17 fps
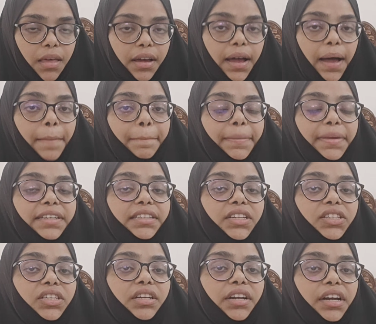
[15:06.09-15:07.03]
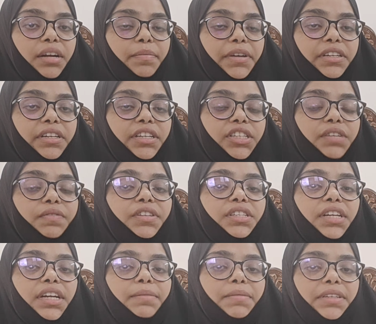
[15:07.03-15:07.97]
Compensation writ petition with
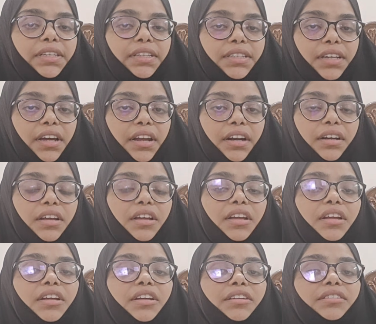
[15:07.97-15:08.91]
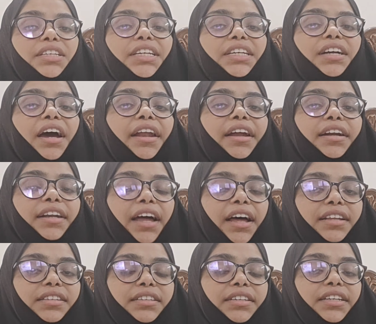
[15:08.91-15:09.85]
statement is correct. See, correct
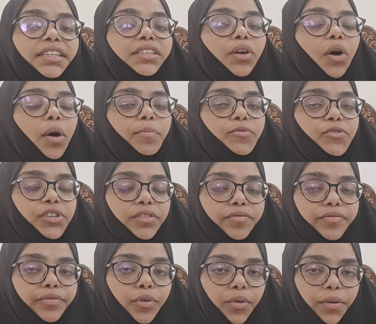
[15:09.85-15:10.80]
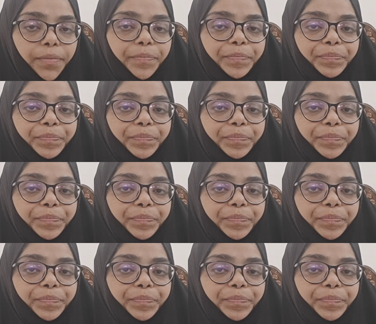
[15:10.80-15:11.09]
answer is option 4.